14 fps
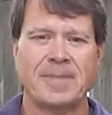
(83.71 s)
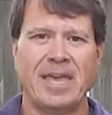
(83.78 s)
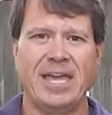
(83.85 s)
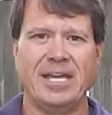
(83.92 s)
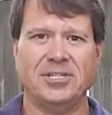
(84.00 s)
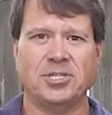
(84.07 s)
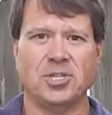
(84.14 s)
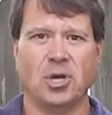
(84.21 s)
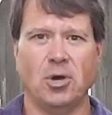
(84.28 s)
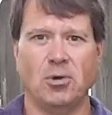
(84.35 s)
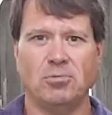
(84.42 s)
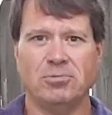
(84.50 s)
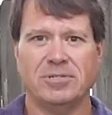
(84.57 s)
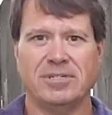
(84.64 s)
And
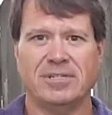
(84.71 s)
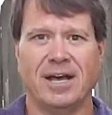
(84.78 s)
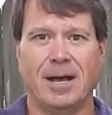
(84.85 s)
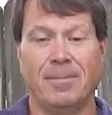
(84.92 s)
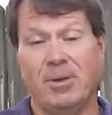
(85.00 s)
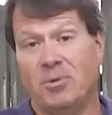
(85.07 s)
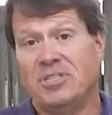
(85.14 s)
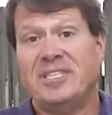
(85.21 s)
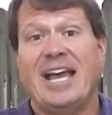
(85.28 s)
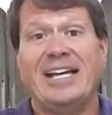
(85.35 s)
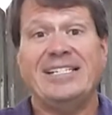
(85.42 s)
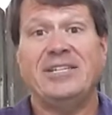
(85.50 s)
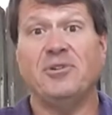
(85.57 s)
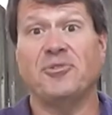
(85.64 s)
so it was the
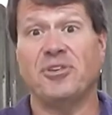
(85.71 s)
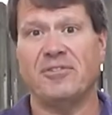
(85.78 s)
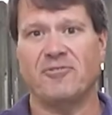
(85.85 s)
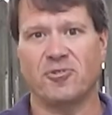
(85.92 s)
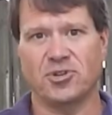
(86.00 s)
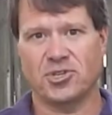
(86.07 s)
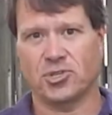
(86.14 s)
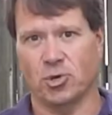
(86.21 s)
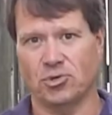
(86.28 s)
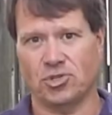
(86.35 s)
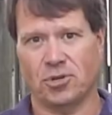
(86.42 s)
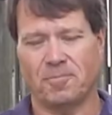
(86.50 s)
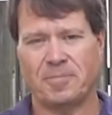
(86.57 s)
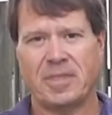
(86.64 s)
ideal thing for a
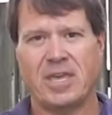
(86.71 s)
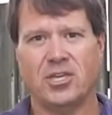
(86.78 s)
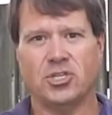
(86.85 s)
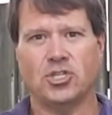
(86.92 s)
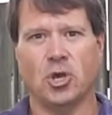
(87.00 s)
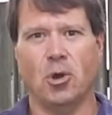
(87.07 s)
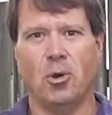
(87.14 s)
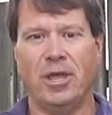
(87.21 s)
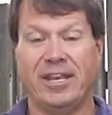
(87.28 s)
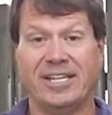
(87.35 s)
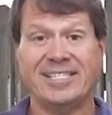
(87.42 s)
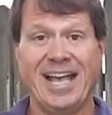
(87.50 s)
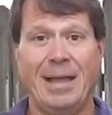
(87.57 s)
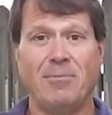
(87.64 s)
soldier. So in
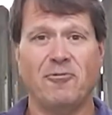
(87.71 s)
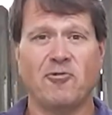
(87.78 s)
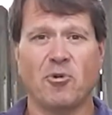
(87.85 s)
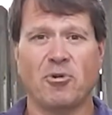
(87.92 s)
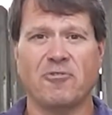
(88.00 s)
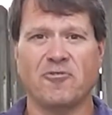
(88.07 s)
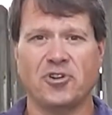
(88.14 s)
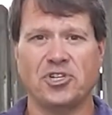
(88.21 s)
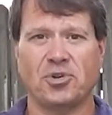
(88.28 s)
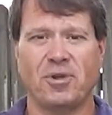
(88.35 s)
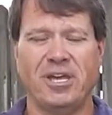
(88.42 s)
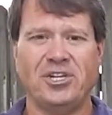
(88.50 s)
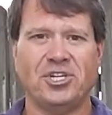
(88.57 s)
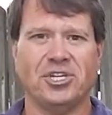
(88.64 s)
a time before
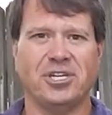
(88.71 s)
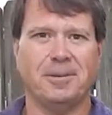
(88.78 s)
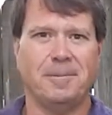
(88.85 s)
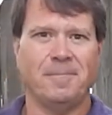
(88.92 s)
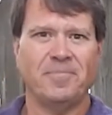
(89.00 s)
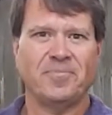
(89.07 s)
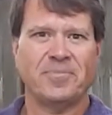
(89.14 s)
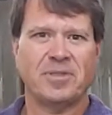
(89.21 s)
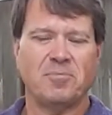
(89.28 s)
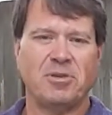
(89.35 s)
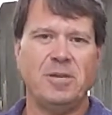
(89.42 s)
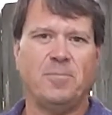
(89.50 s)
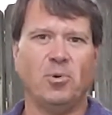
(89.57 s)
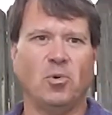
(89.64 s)
refrigeration,
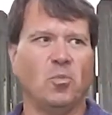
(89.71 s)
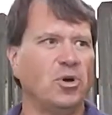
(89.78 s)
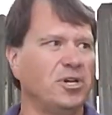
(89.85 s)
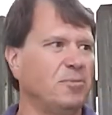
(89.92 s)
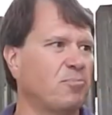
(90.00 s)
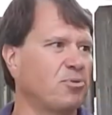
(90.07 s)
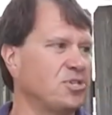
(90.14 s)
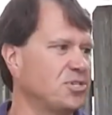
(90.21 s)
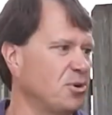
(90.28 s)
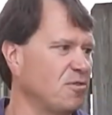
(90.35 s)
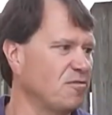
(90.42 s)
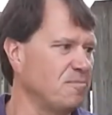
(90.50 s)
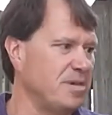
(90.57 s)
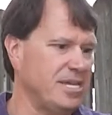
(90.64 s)
people would
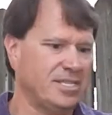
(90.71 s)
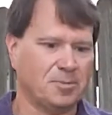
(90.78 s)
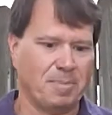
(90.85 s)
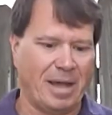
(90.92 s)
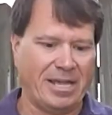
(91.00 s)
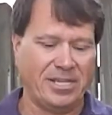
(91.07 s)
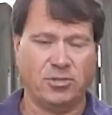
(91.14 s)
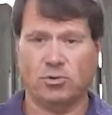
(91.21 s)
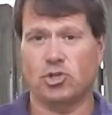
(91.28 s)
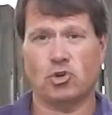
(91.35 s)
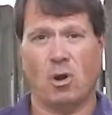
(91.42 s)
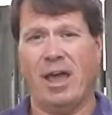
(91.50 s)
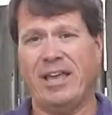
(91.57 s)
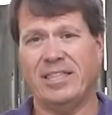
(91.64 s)
preserve meats by either
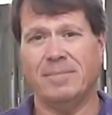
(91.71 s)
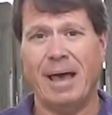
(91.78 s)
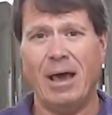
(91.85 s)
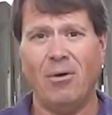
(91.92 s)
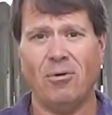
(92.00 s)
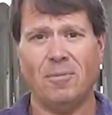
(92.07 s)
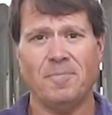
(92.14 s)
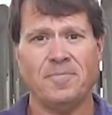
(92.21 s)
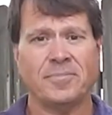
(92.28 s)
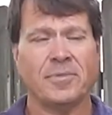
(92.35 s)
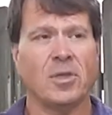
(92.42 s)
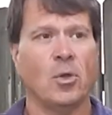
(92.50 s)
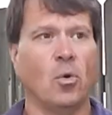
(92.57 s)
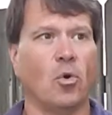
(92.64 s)
drying them out,
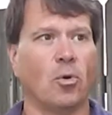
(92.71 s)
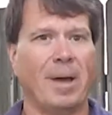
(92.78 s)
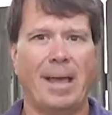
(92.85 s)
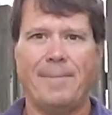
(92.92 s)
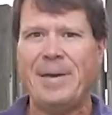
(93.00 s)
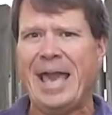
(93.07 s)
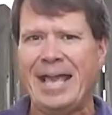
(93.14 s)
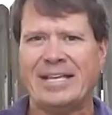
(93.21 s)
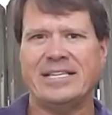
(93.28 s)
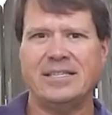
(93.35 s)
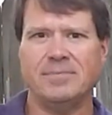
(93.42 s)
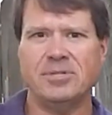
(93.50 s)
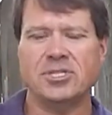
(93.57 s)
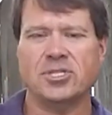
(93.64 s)
or by packing
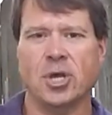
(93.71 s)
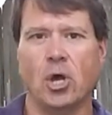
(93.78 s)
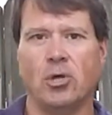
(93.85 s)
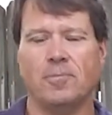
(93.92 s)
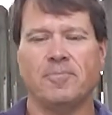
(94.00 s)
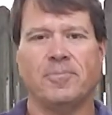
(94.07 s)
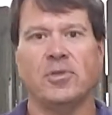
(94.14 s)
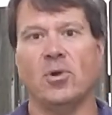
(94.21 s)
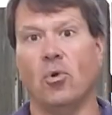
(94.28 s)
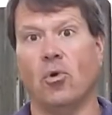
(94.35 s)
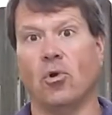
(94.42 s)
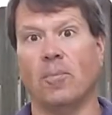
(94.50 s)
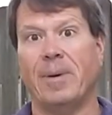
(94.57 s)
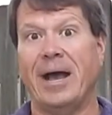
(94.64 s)
them in salt,
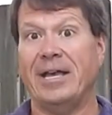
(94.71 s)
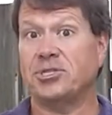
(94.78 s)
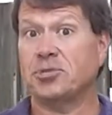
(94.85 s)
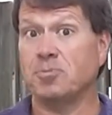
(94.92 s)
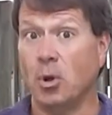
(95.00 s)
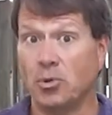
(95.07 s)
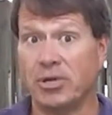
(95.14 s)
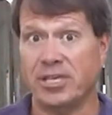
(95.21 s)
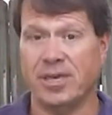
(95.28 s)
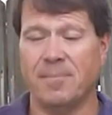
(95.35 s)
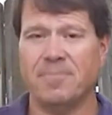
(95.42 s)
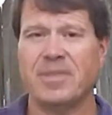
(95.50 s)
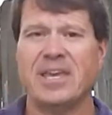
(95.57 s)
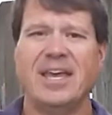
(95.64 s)
or by smoking
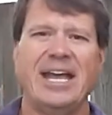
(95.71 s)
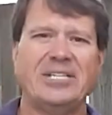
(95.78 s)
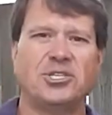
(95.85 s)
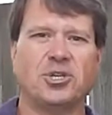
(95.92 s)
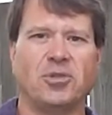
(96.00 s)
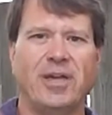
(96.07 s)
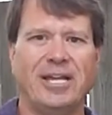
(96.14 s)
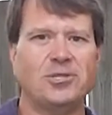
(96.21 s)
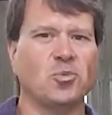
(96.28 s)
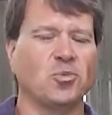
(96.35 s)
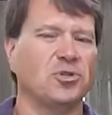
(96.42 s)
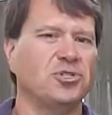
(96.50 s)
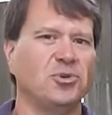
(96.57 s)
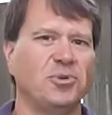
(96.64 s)
them. And so that's what
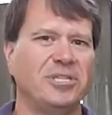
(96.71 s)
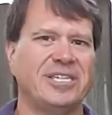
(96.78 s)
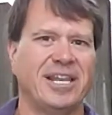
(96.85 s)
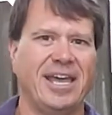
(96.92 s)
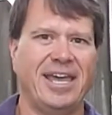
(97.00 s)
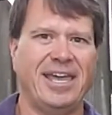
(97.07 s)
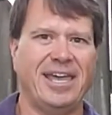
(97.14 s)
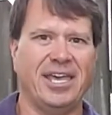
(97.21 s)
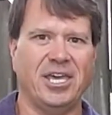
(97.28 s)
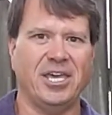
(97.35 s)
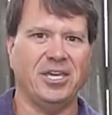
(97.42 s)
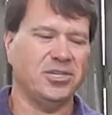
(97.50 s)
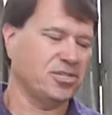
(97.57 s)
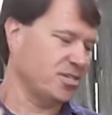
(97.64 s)
we're doing today.
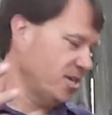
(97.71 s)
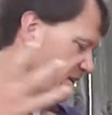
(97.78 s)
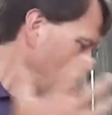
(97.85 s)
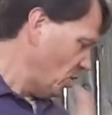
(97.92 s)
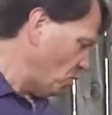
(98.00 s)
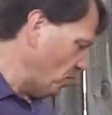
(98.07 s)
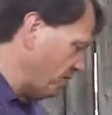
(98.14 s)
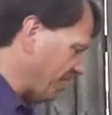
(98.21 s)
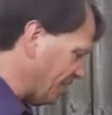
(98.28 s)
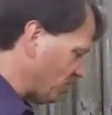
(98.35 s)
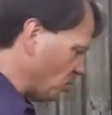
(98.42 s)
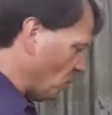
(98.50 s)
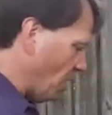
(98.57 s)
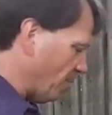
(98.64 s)
Is we've got
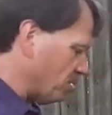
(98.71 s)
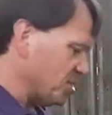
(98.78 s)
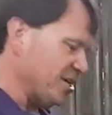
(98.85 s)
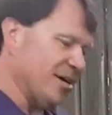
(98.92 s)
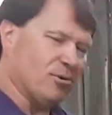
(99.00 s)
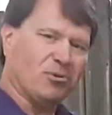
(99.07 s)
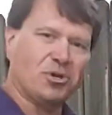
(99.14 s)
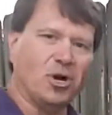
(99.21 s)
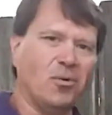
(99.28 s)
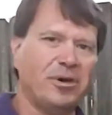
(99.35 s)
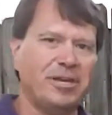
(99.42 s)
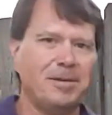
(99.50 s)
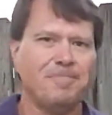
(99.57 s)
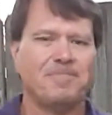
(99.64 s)
the Weber kettle
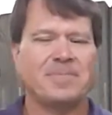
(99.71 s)
going,